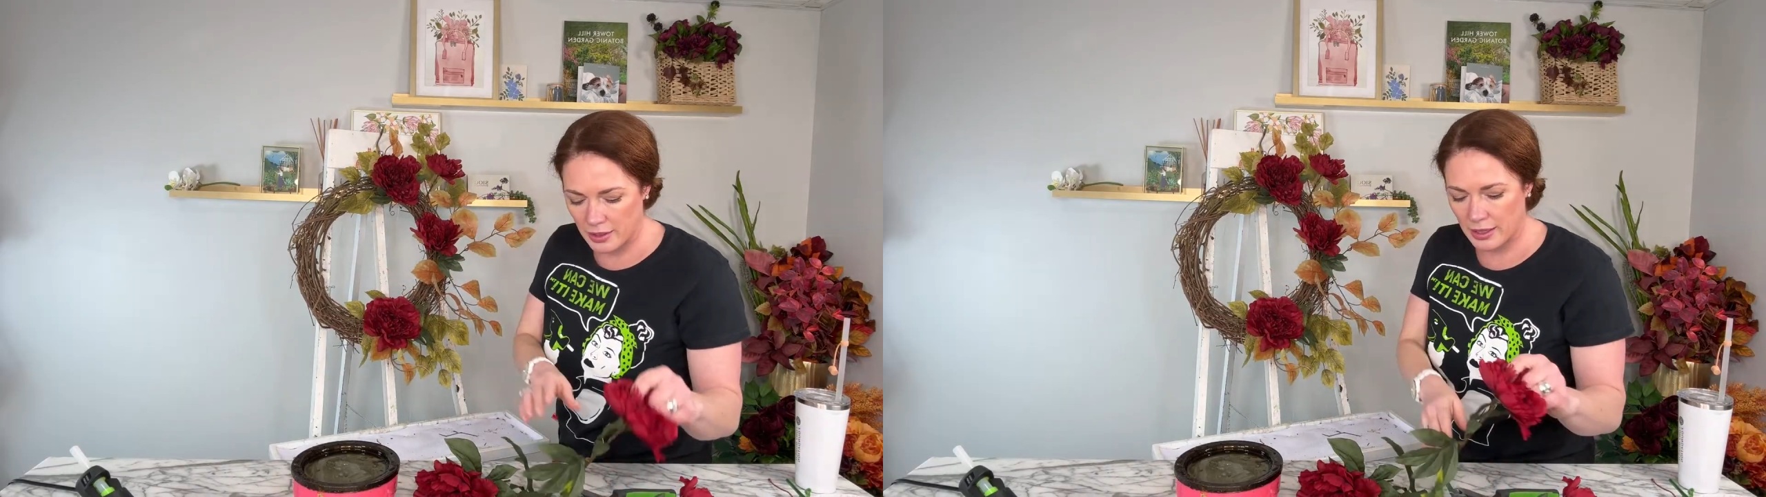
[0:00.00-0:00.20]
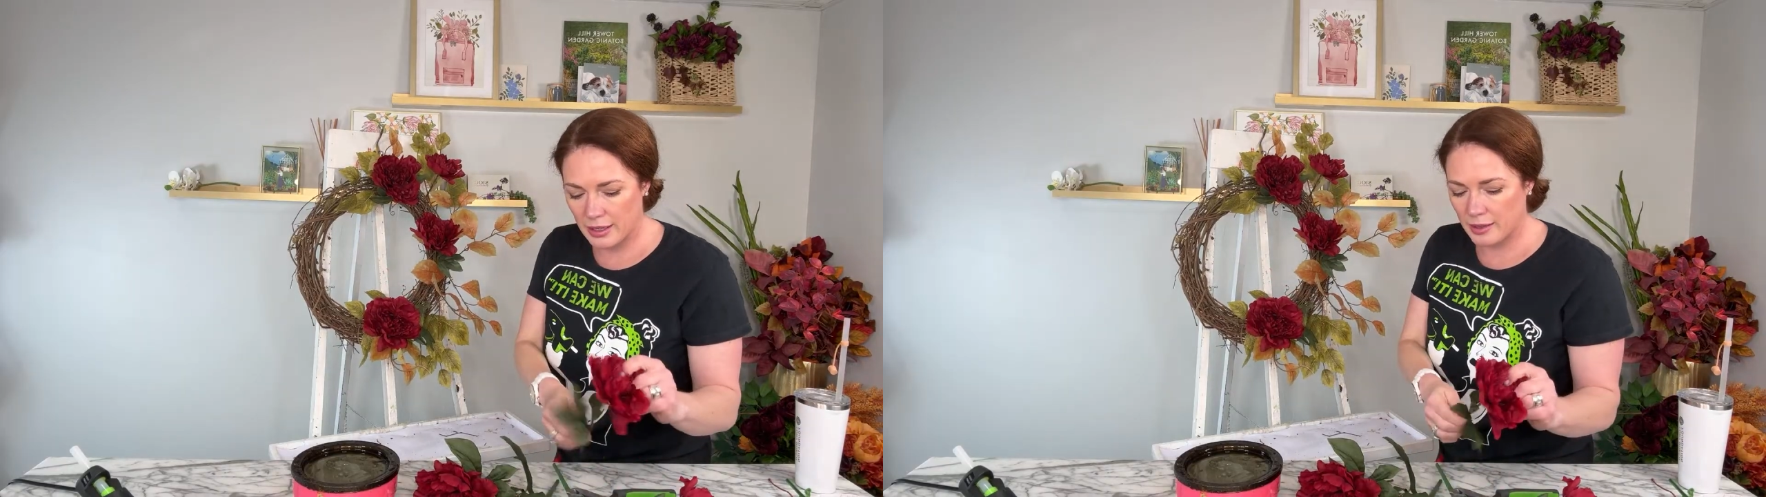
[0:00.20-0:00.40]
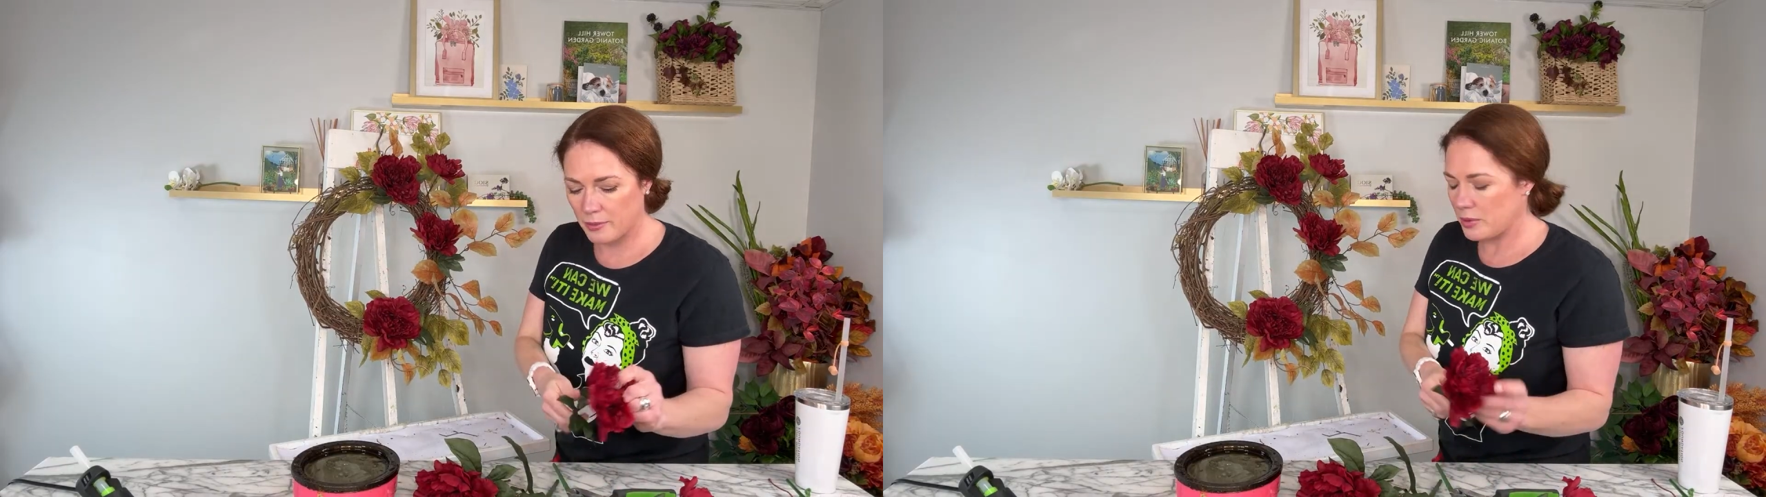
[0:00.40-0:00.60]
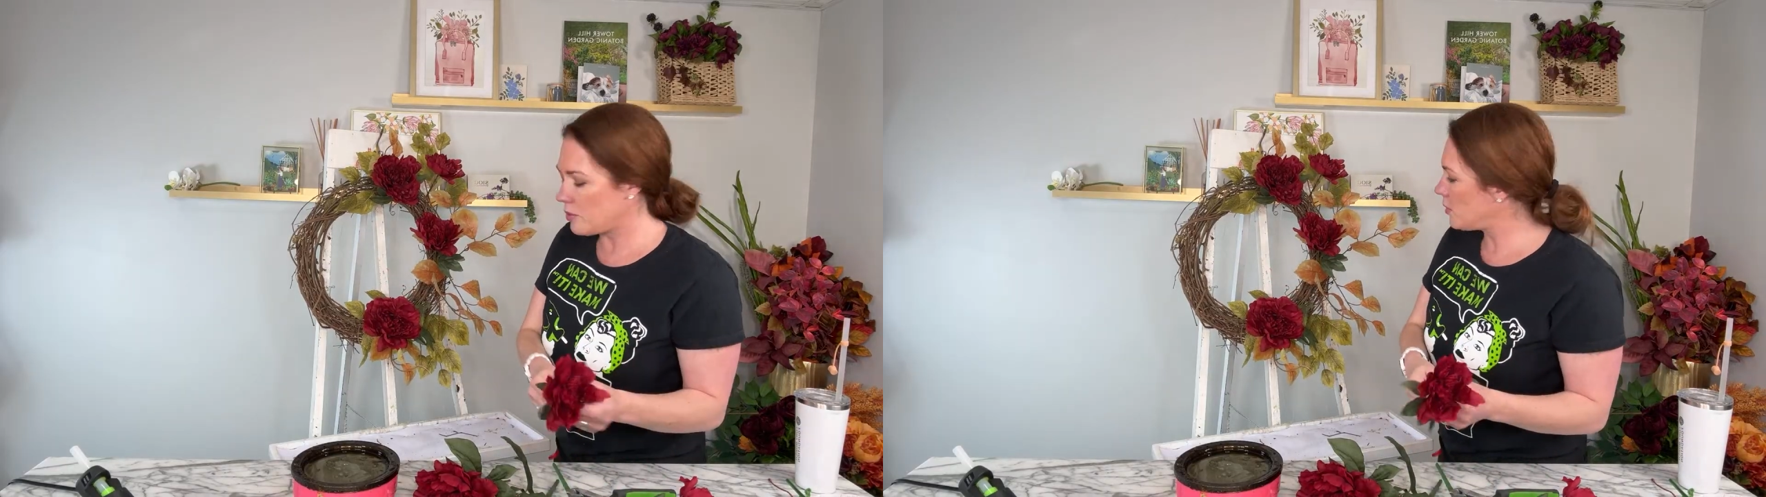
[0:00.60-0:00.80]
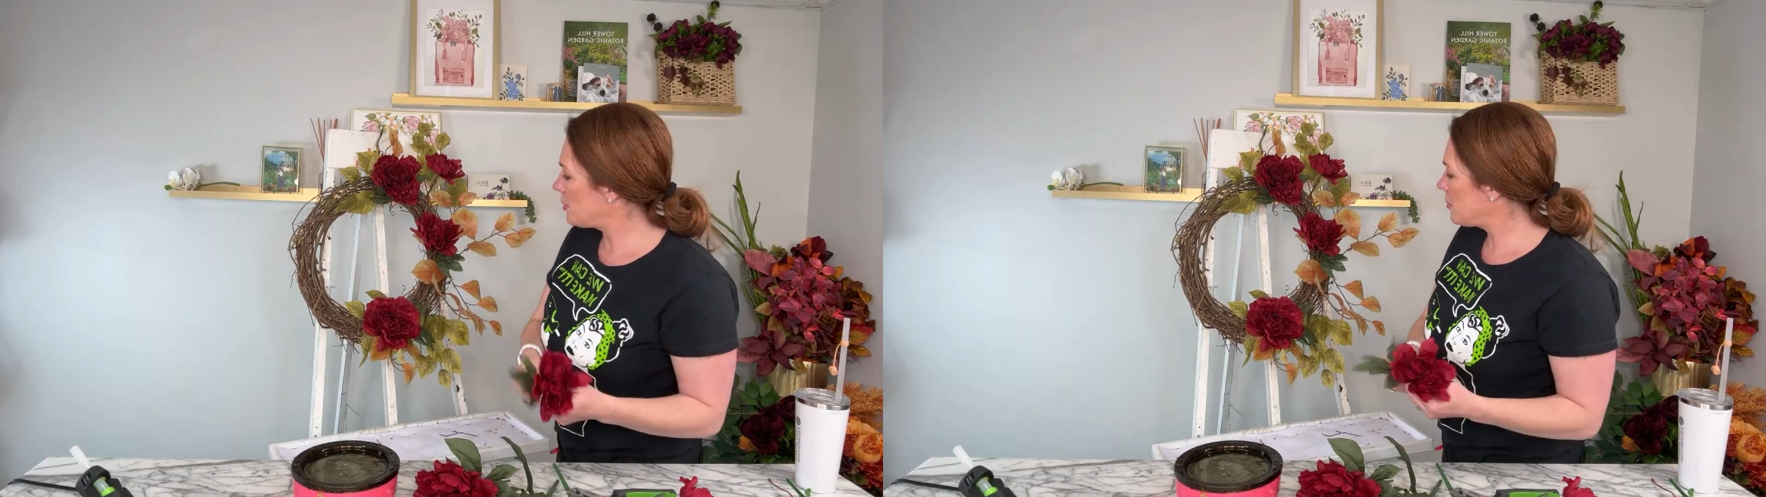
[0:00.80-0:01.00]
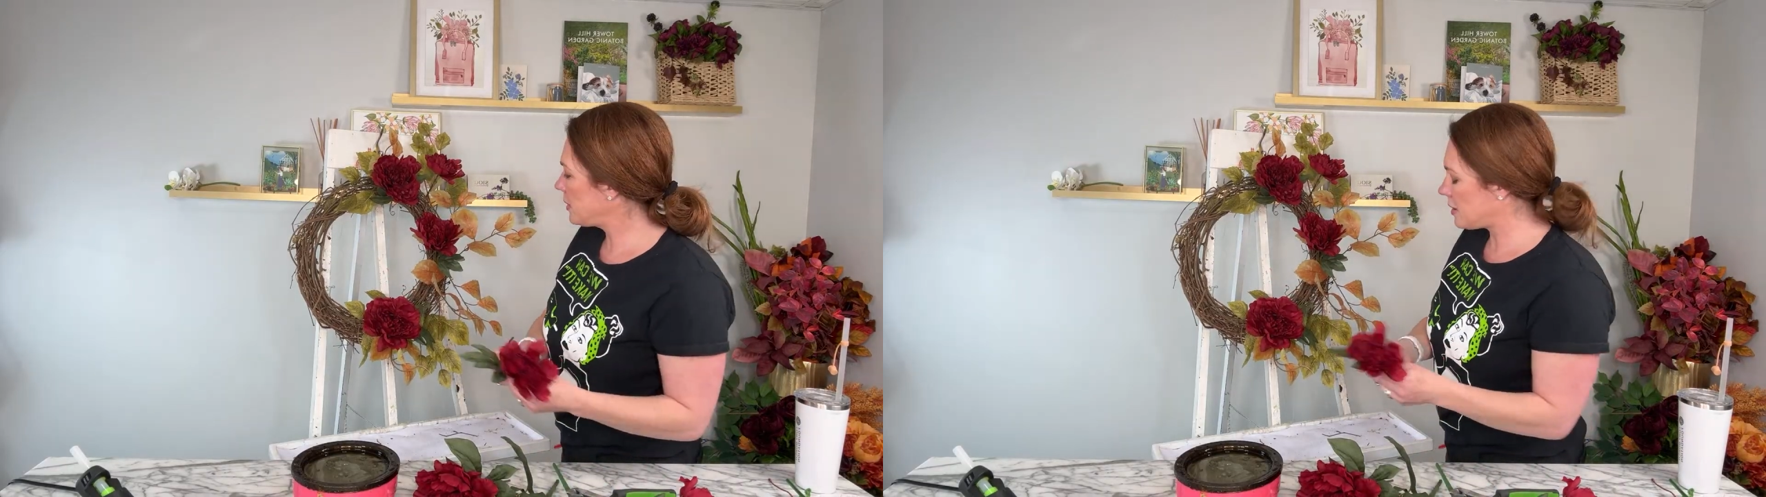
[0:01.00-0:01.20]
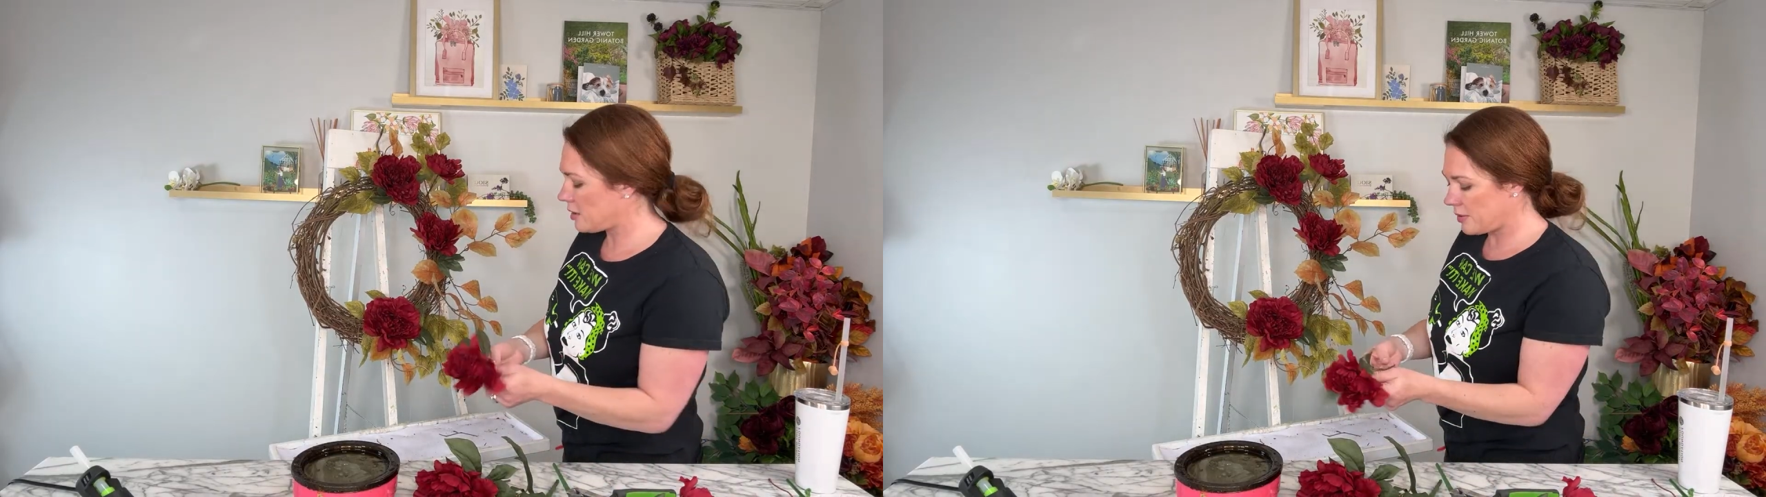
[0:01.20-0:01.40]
that and put one below.